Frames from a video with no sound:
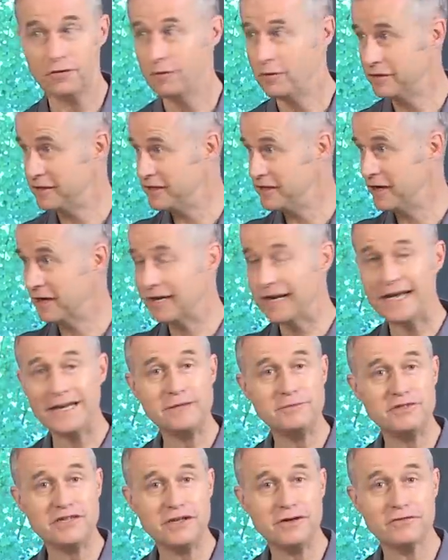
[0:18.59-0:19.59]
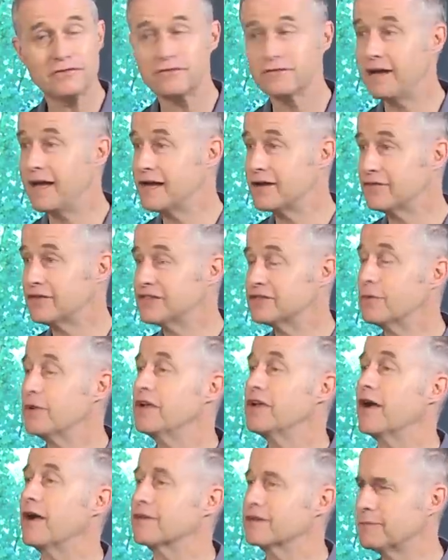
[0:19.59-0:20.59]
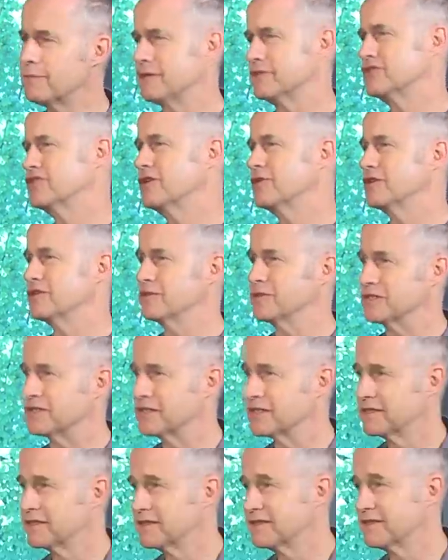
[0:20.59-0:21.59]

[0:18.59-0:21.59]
with the young lad himself. Hey, Chris, what do you got? Come on, show it to us.